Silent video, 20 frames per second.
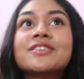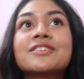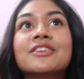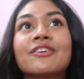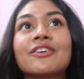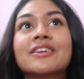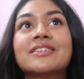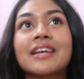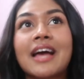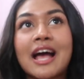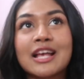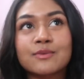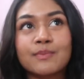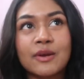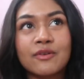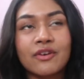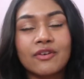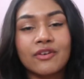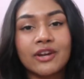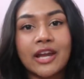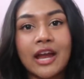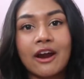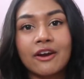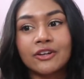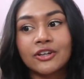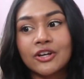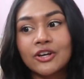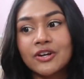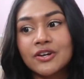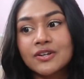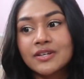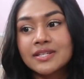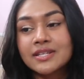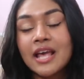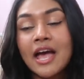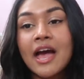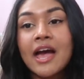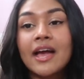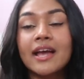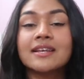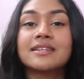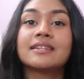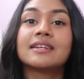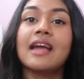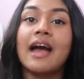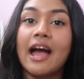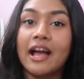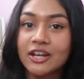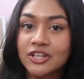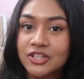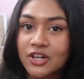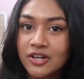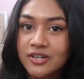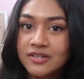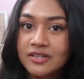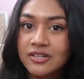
series that has my favorite characters is the ACOTAR